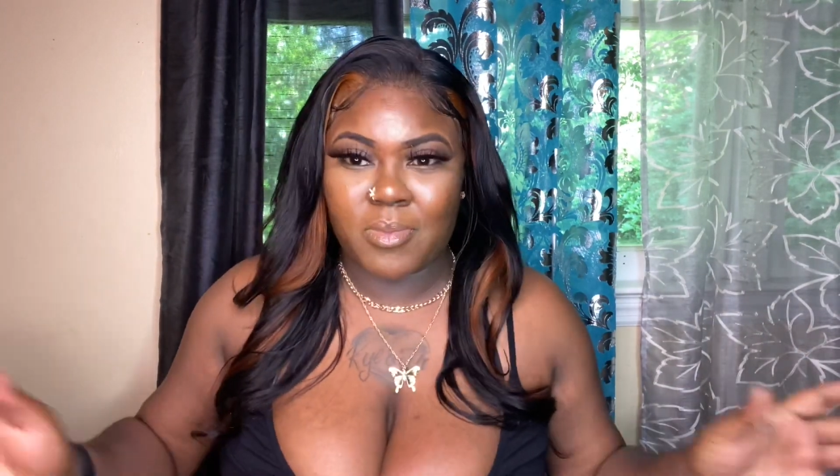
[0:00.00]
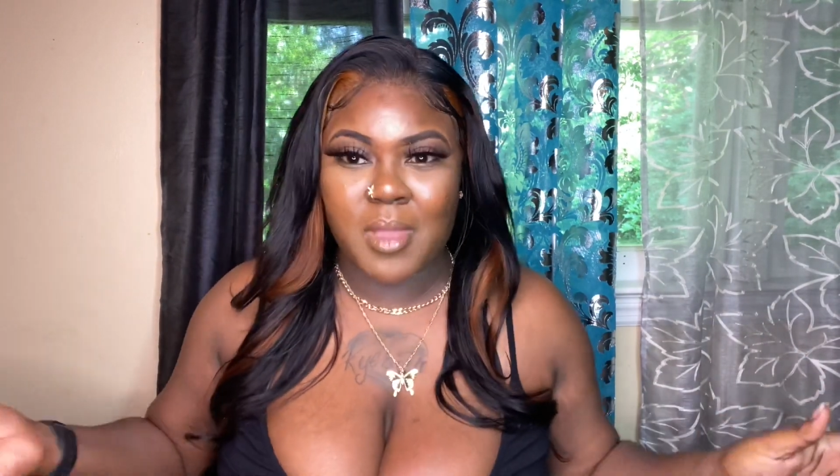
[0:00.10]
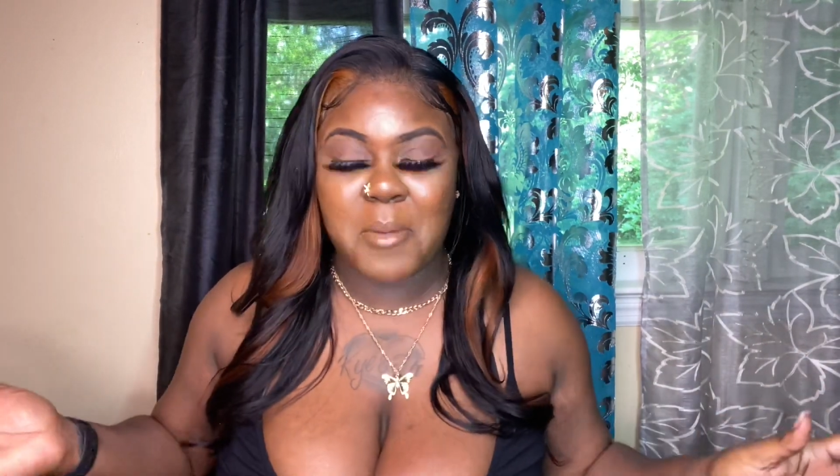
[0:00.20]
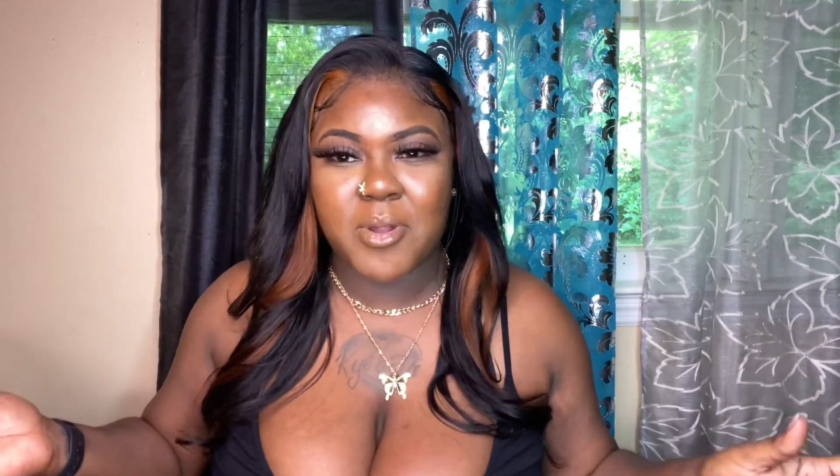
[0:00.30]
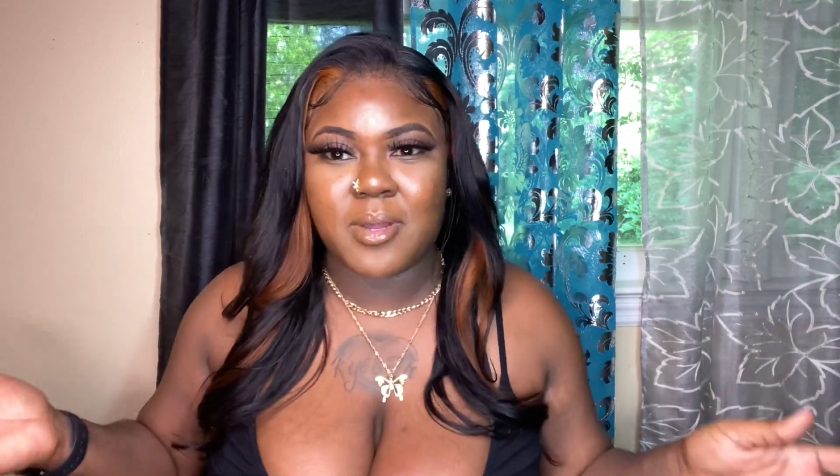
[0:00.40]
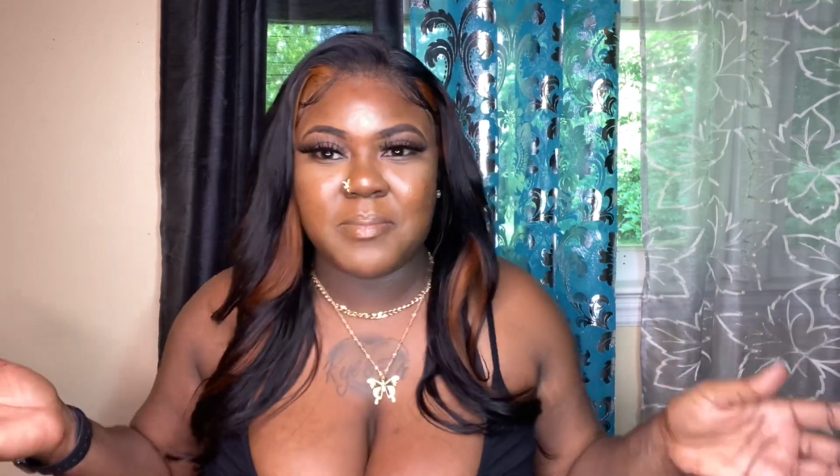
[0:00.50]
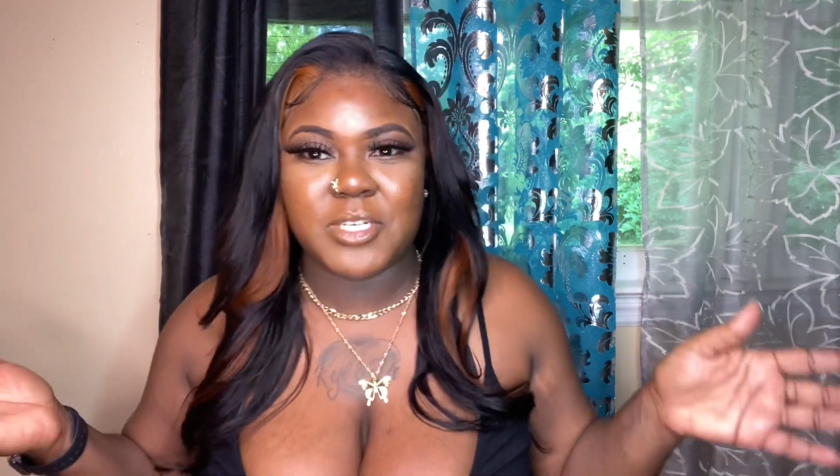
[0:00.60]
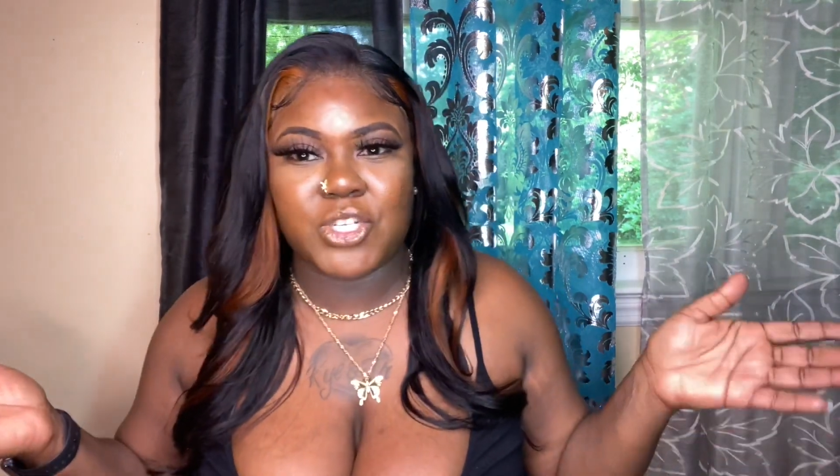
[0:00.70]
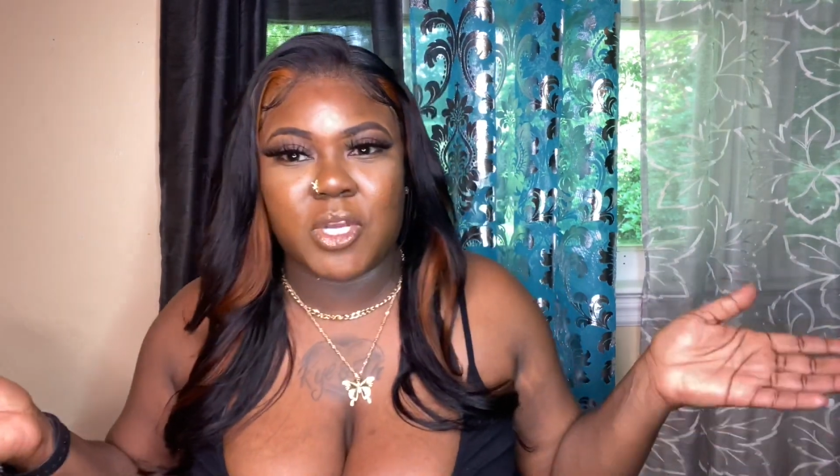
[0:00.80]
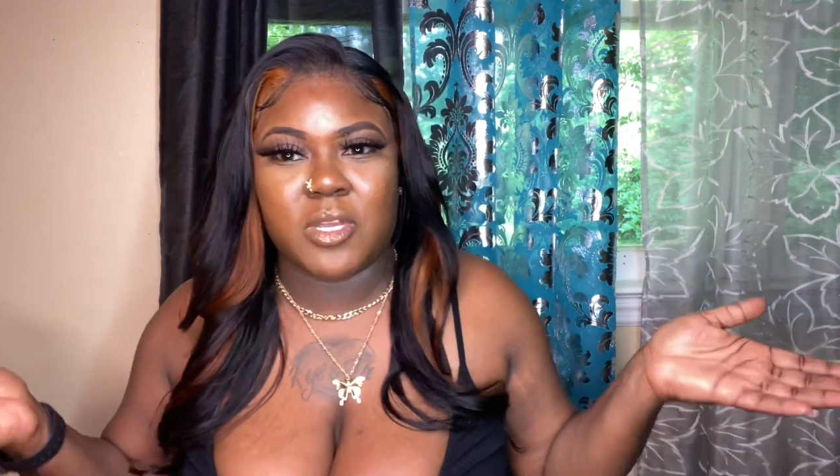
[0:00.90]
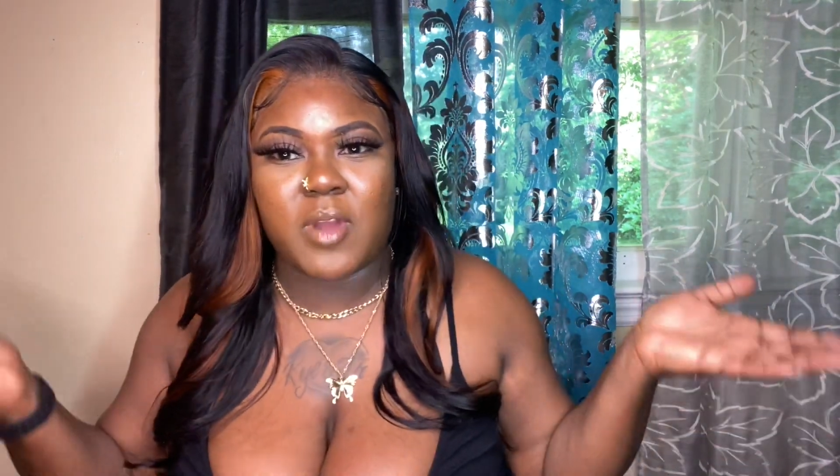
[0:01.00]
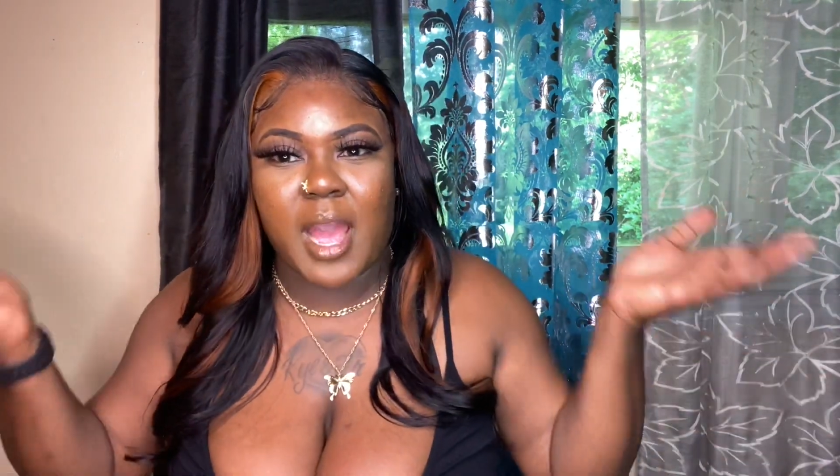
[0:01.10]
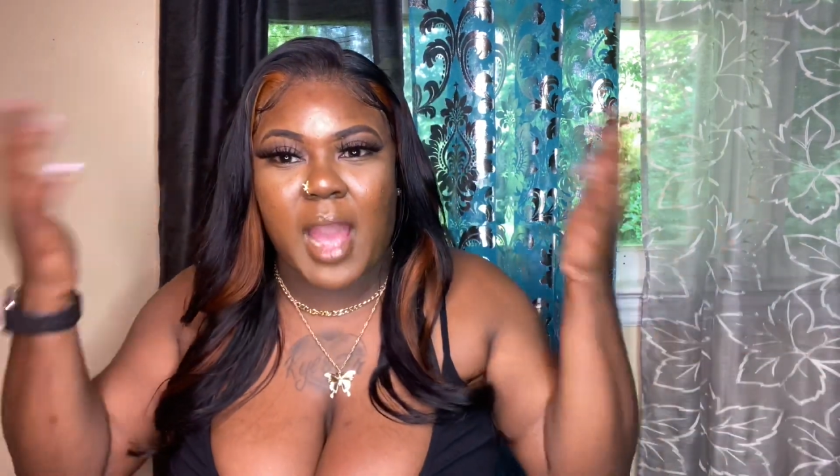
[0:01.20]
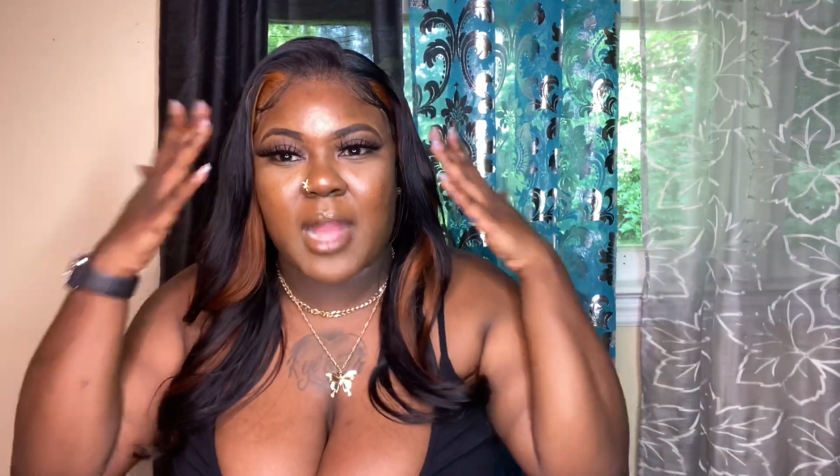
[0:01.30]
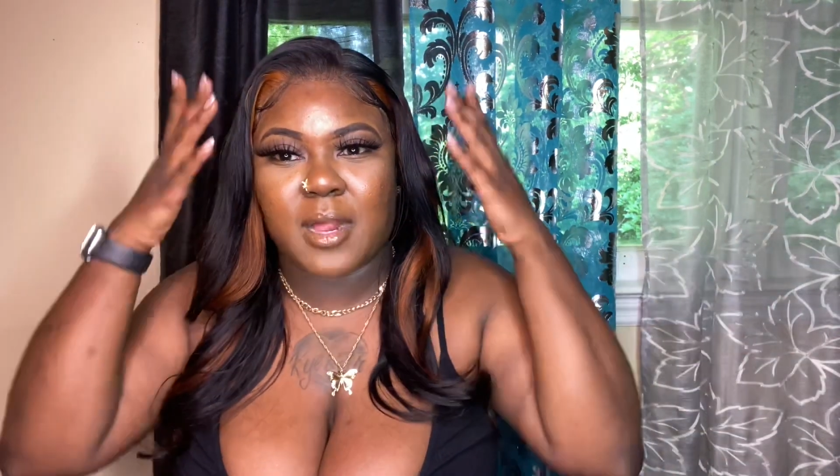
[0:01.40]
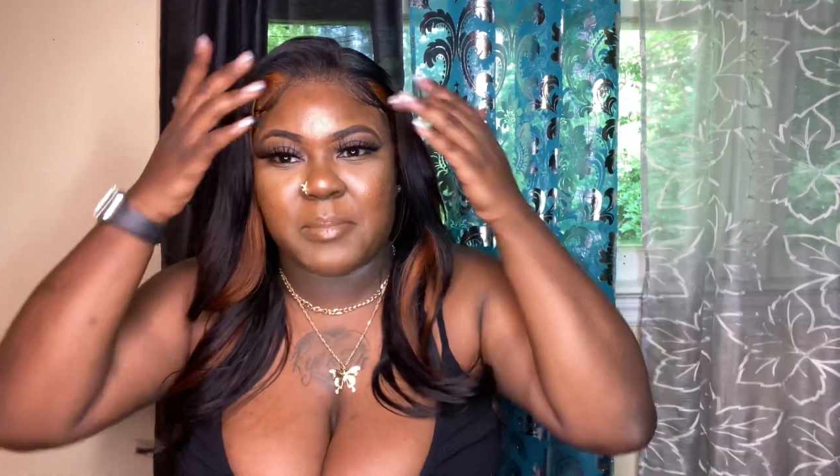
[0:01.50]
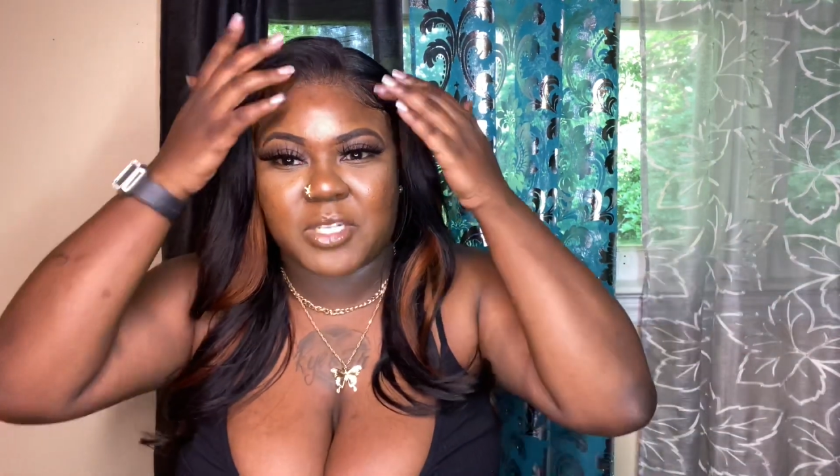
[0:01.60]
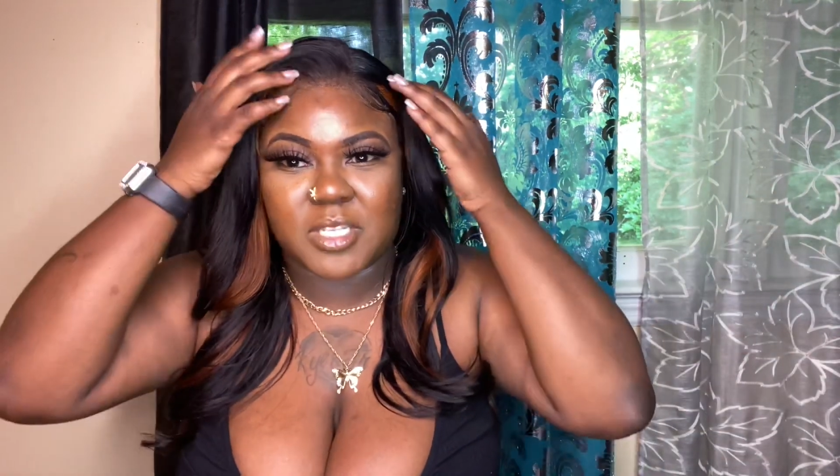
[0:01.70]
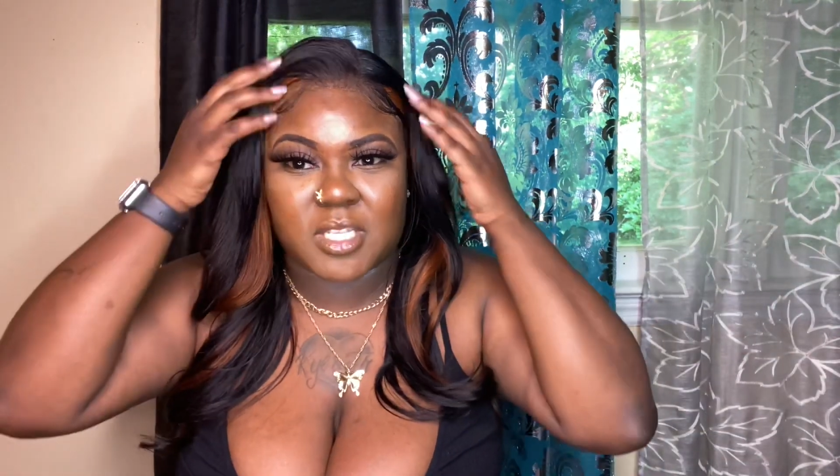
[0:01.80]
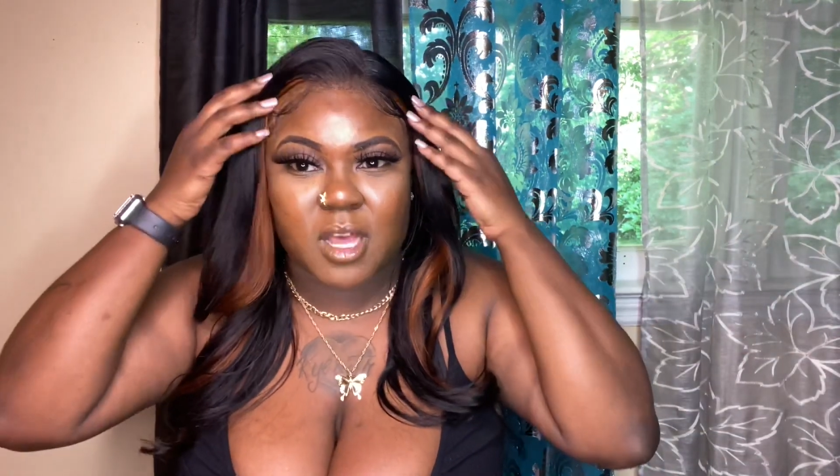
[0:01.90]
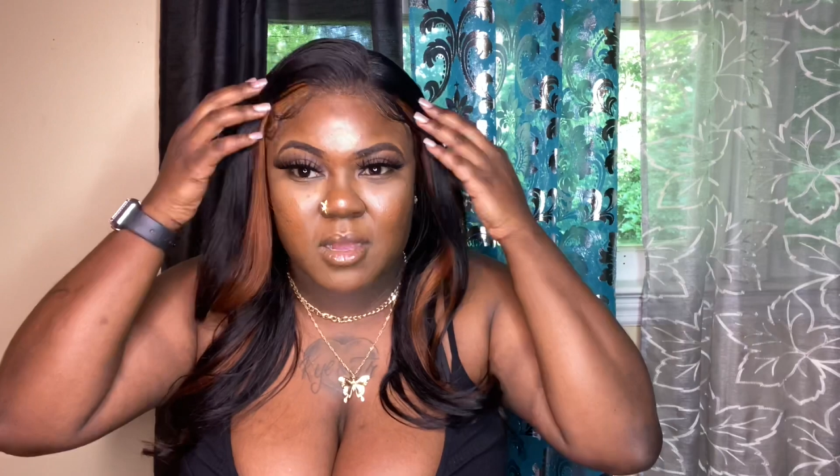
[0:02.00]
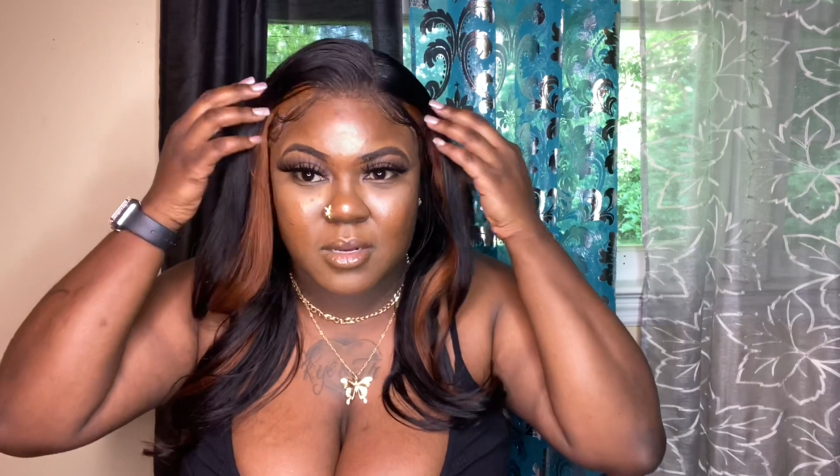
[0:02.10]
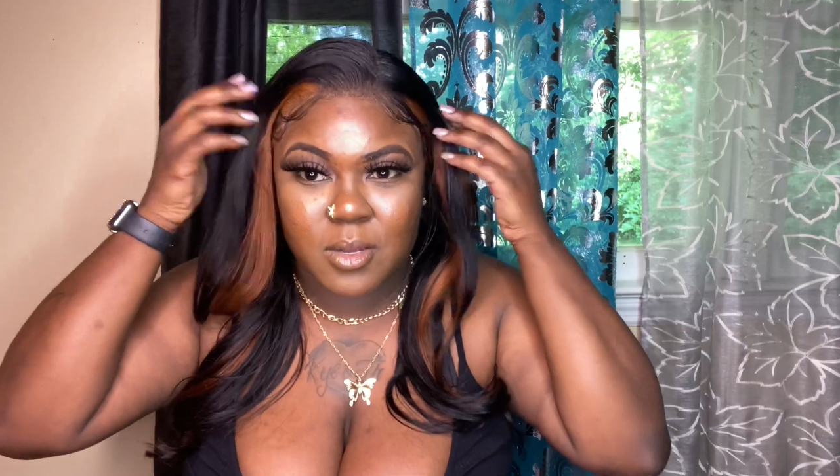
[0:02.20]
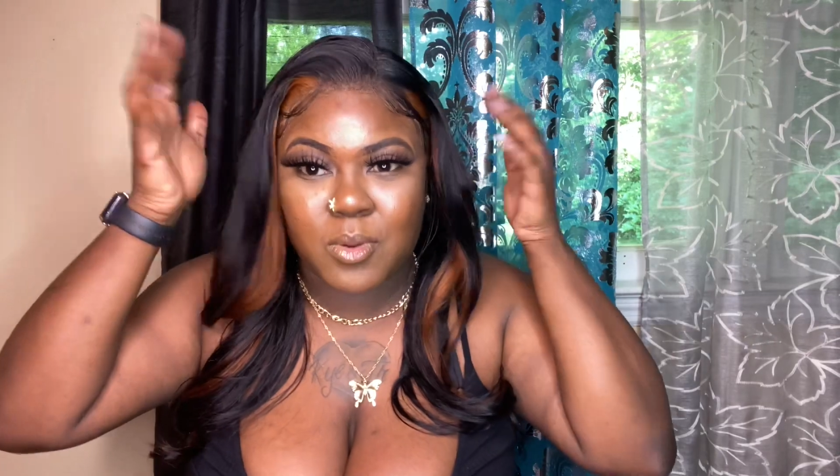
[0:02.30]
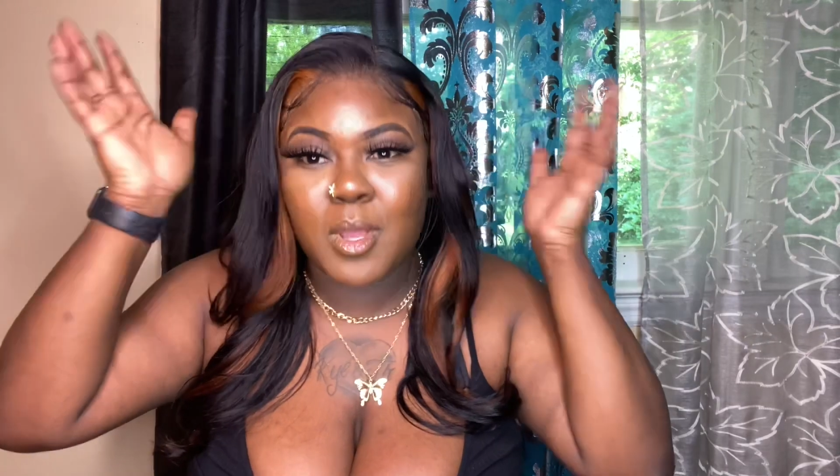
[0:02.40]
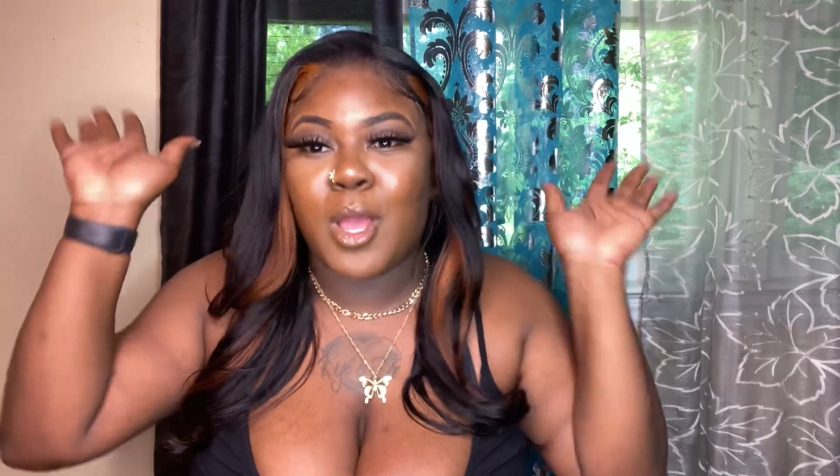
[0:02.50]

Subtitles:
I'm going to be showing you how I accomplished the skunk look,